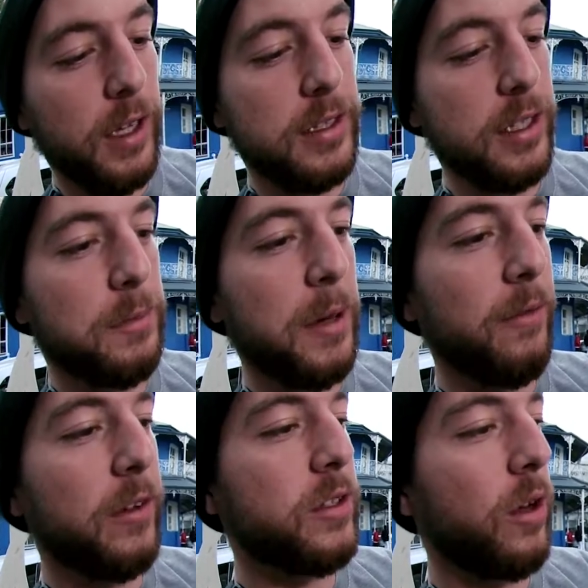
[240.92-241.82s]
These
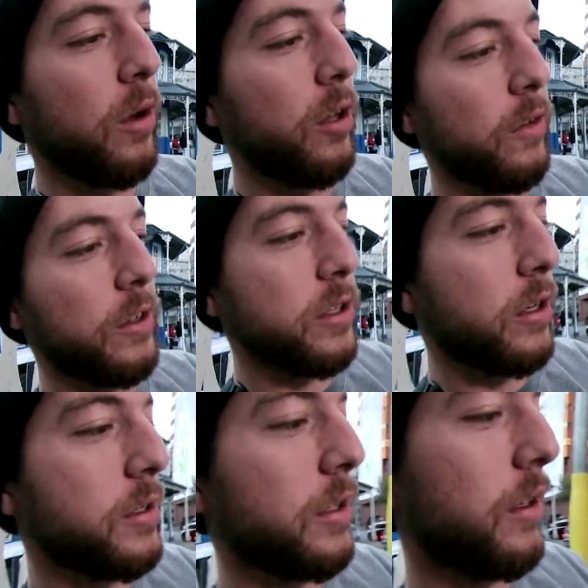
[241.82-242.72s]
pamphlets are all over
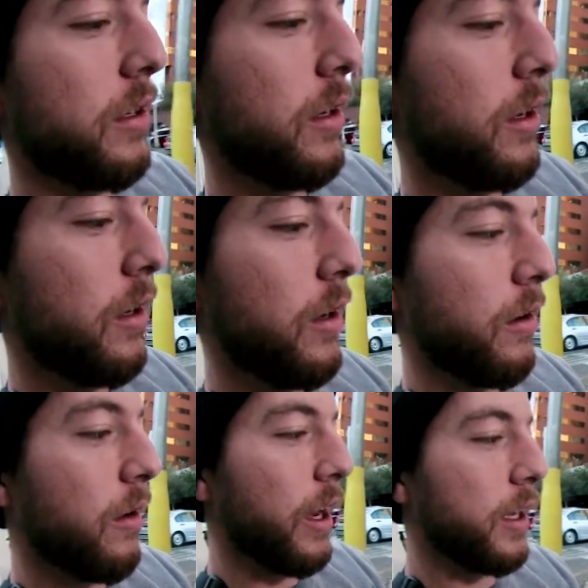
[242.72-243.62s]
Jersey,
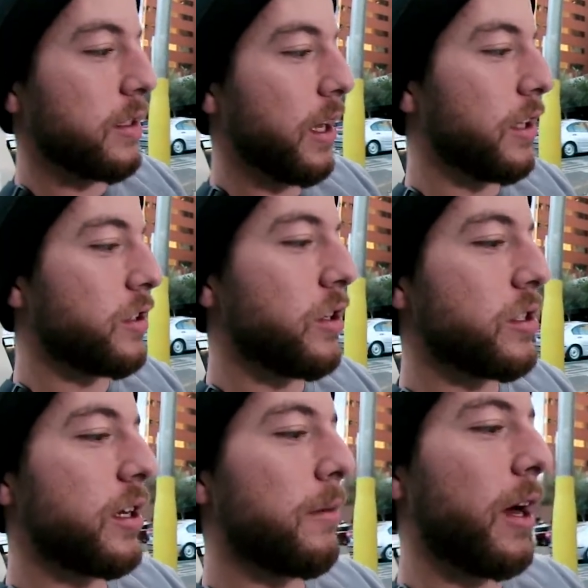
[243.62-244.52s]
right? And it's
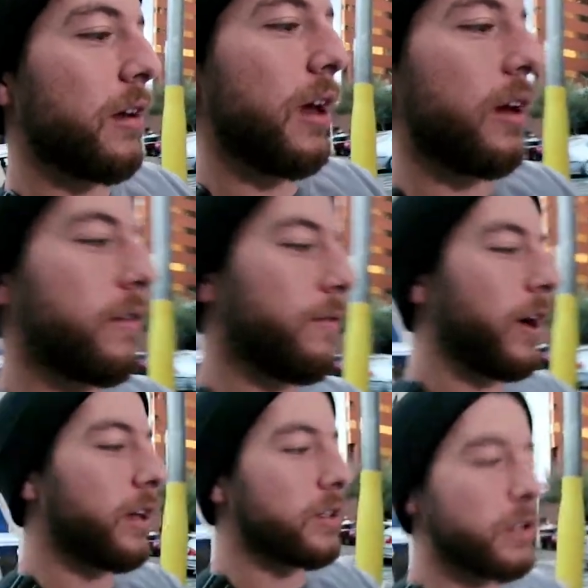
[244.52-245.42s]
usually about like
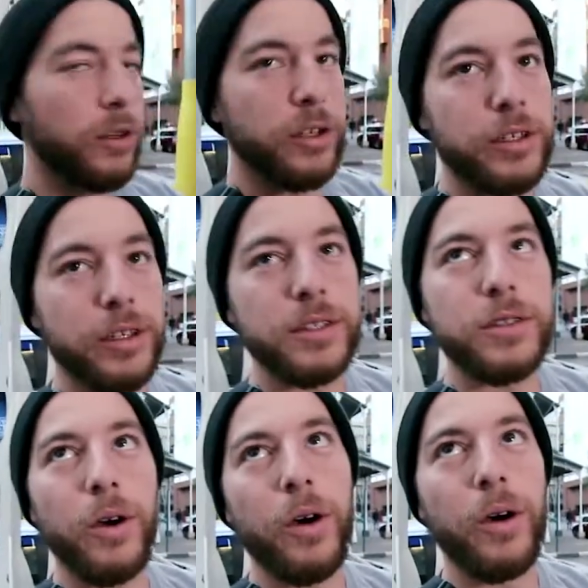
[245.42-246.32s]
finding
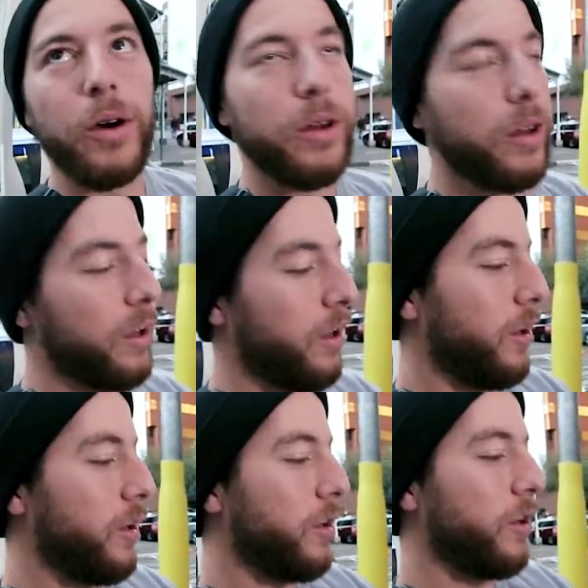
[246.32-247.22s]
solutions or,
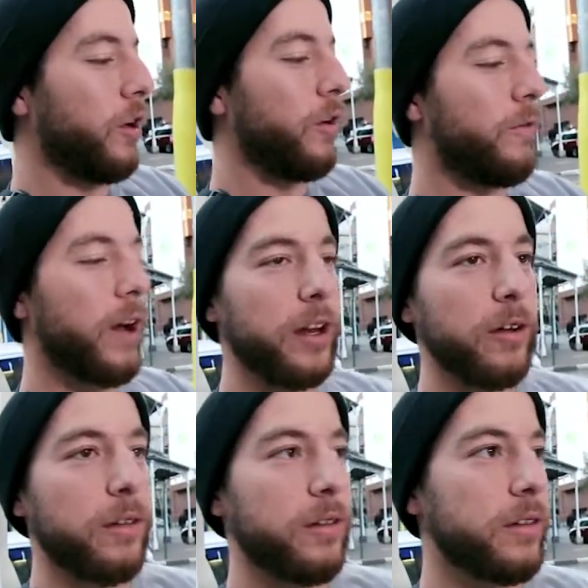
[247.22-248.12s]
you know,
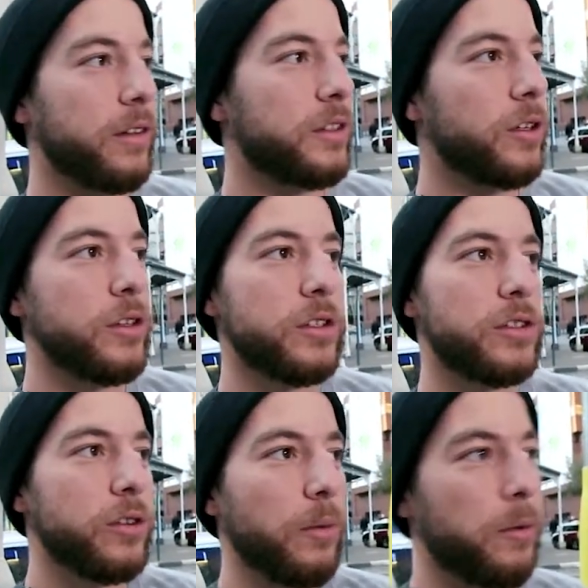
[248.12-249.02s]
finding solutions
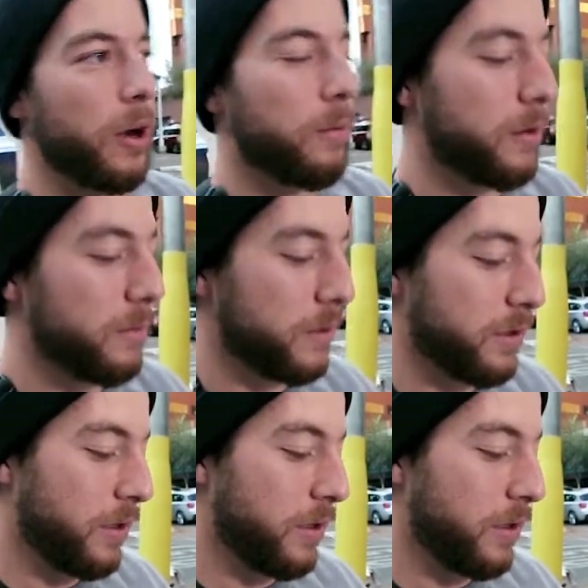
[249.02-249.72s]
to your problems.